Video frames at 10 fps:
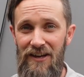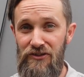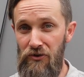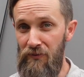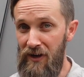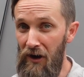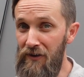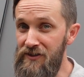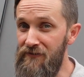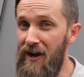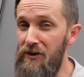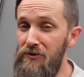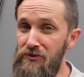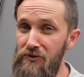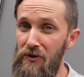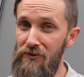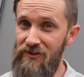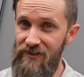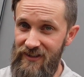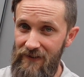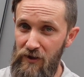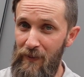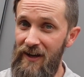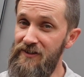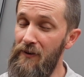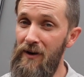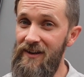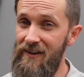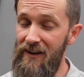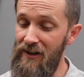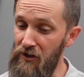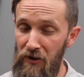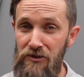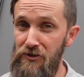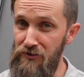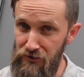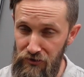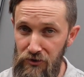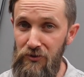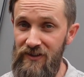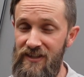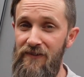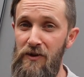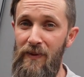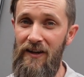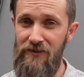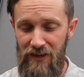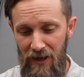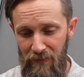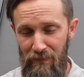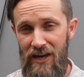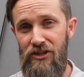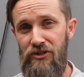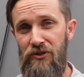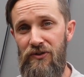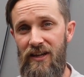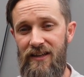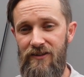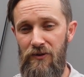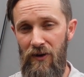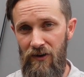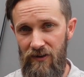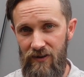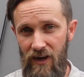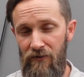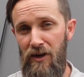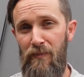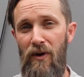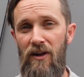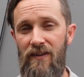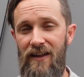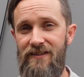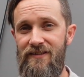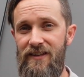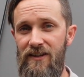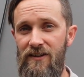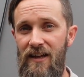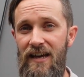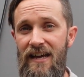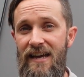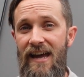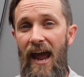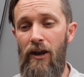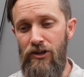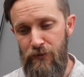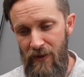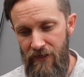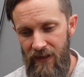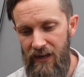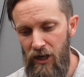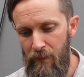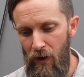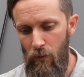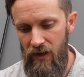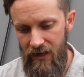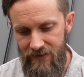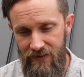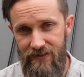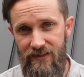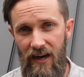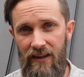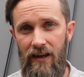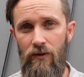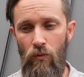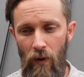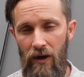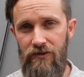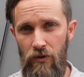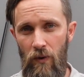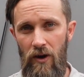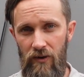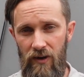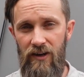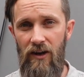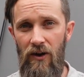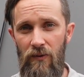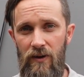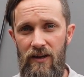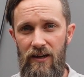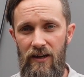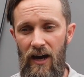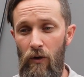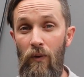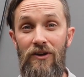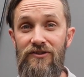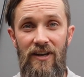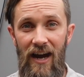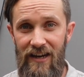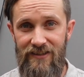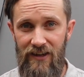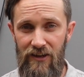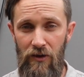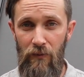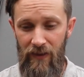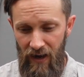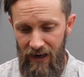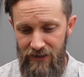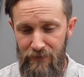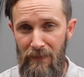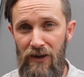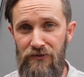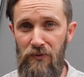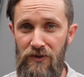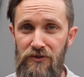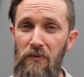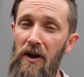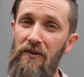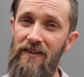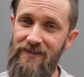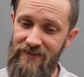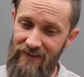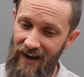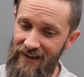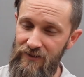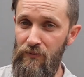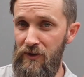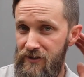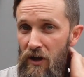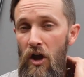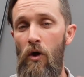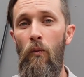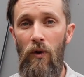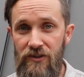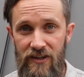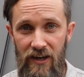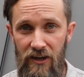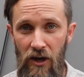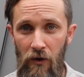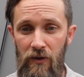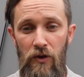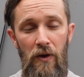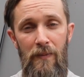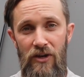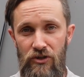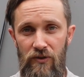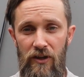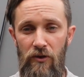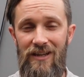So regardless of how you do those safety bends, I wanna encourage you, do the safety bends, make sure that you are covering up all of that steel, and just be thinking about when you get to the skylight, where's the water gonna go? Uh, where's the ice gonna, when the ice melts, where's the water that's ice, where's it, where is it gonna go? You wanna make sure that you're